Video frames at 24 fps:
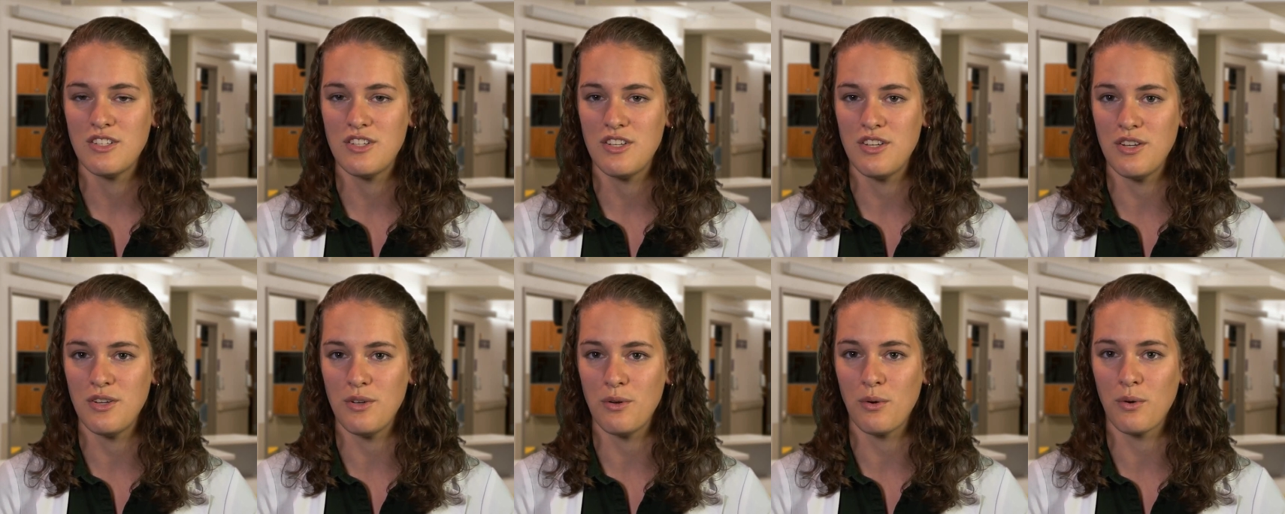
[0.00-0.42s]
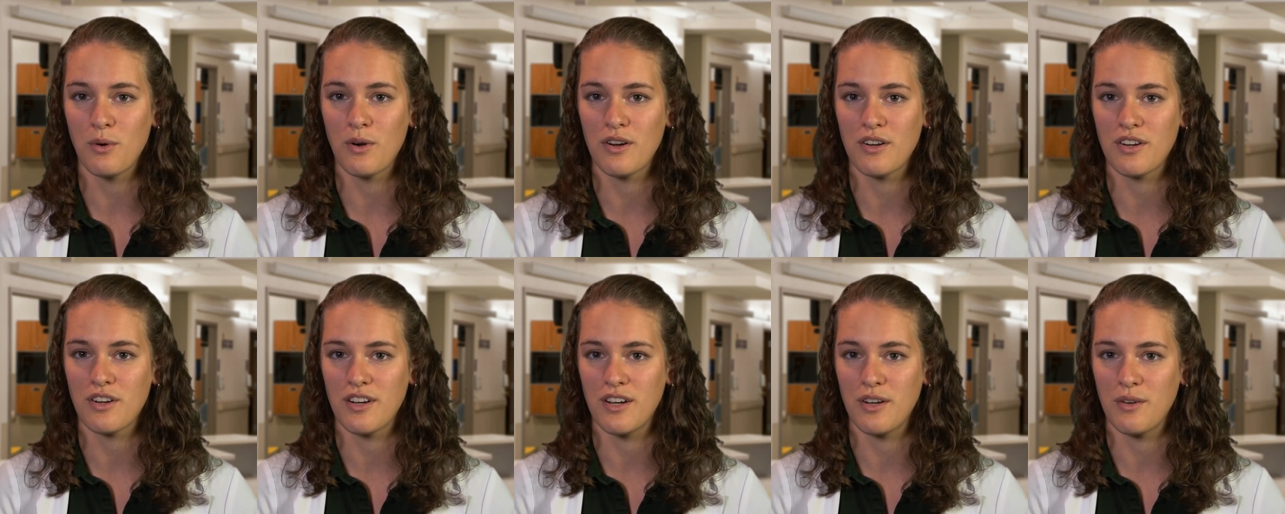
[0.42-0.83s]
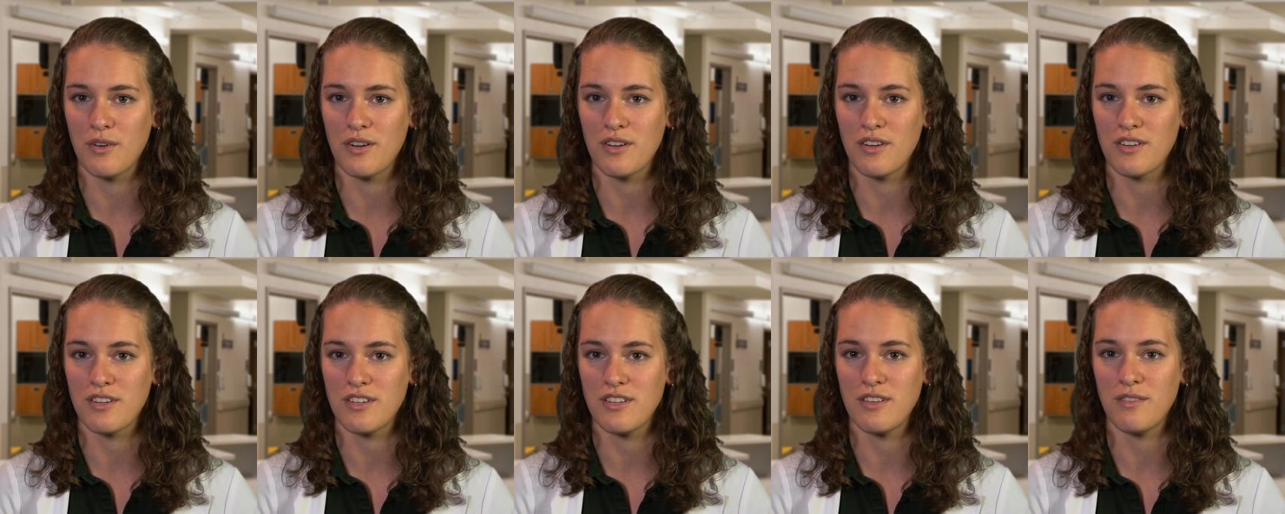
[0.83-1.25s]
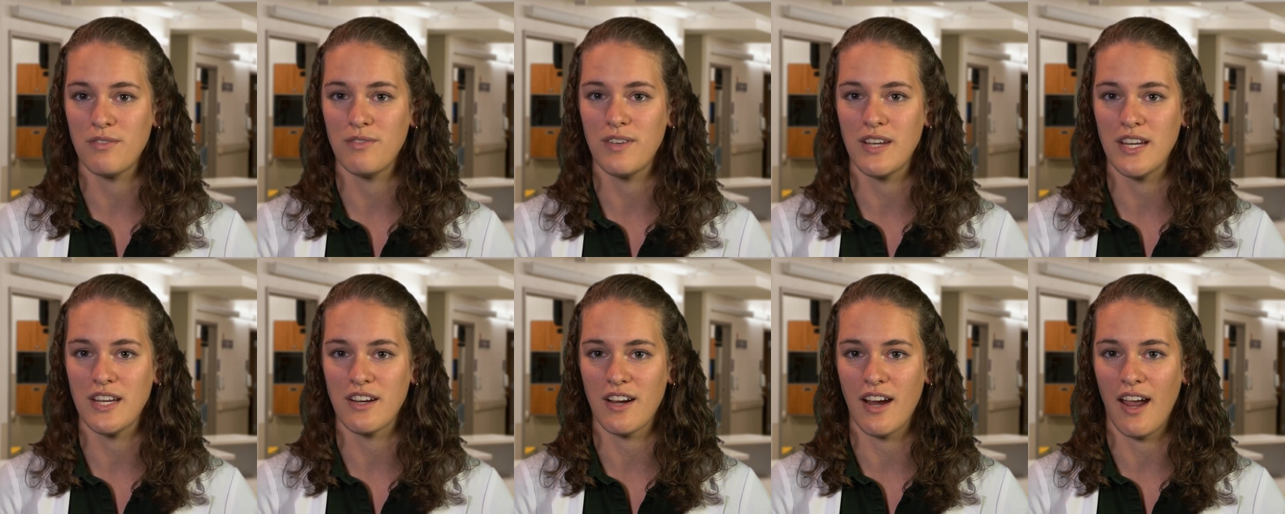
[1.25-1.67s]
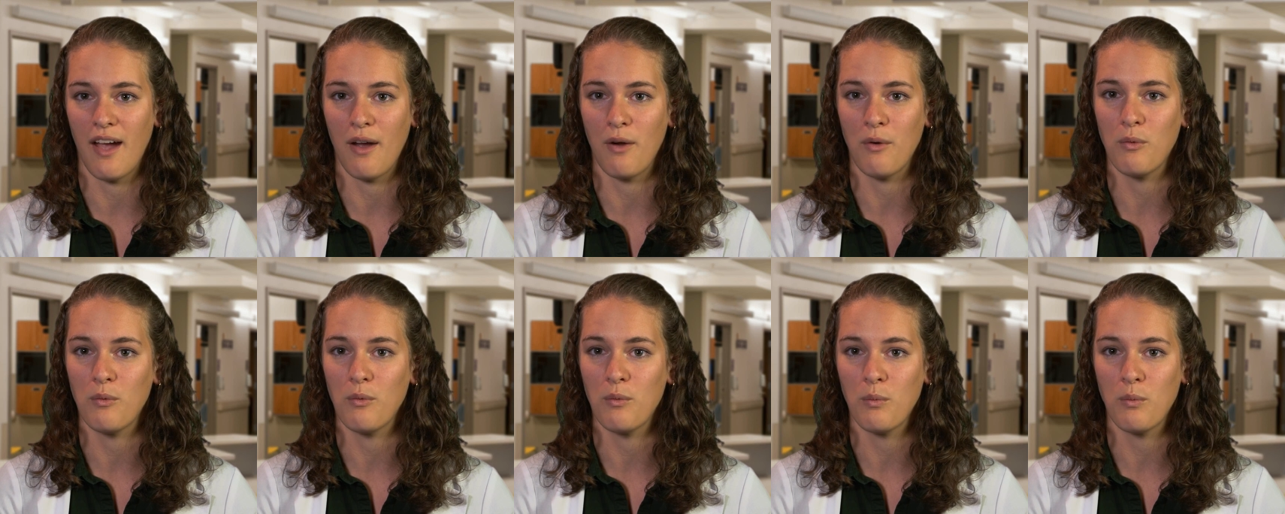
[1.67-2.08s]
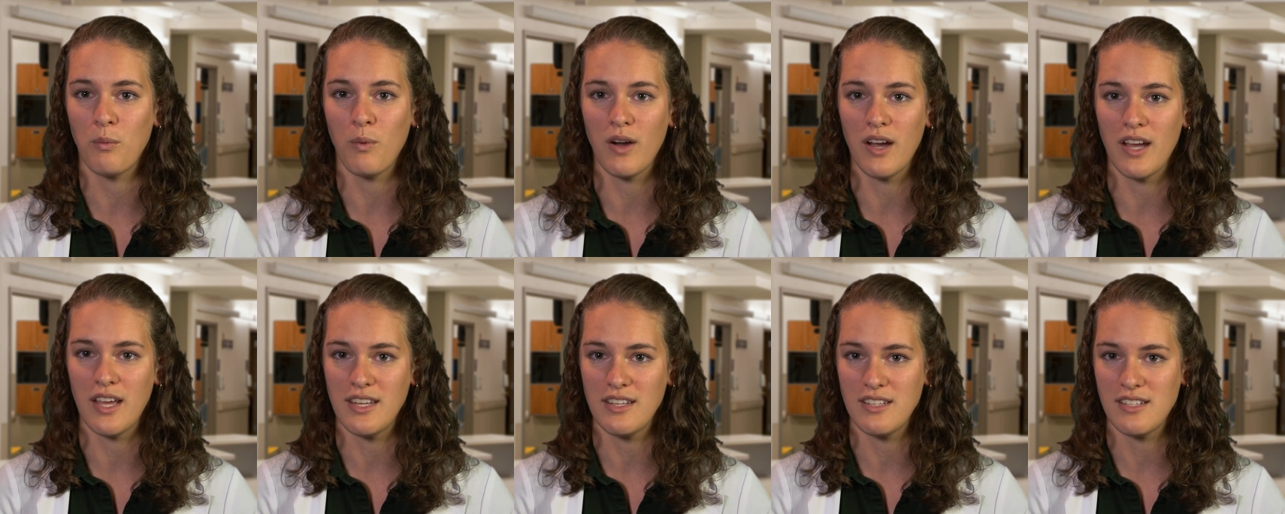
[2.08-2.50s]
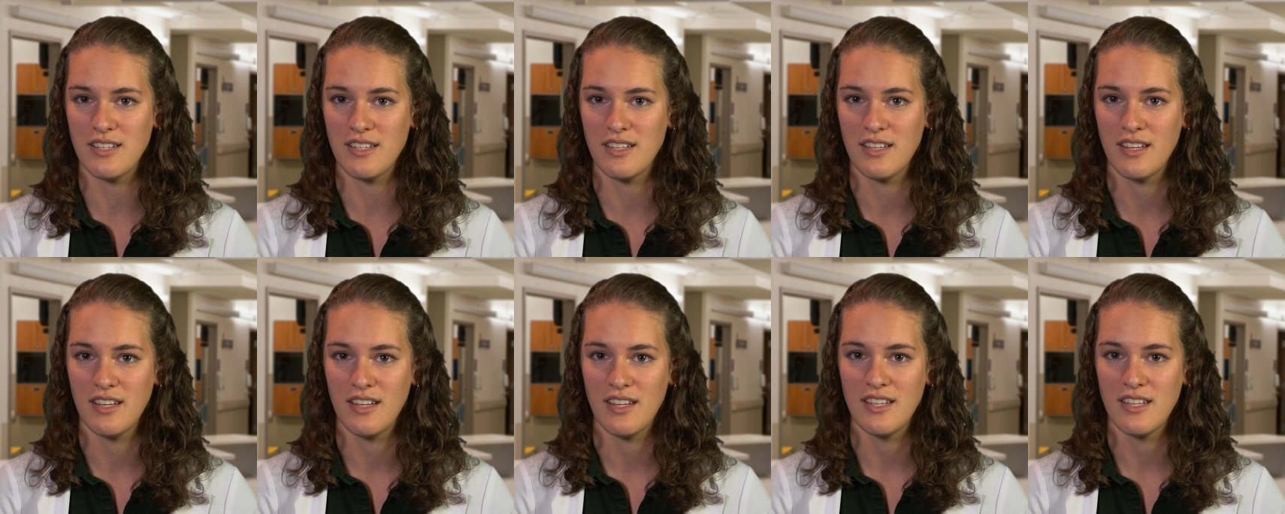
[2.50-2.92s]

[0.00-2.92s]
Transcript: to order in order to figure out what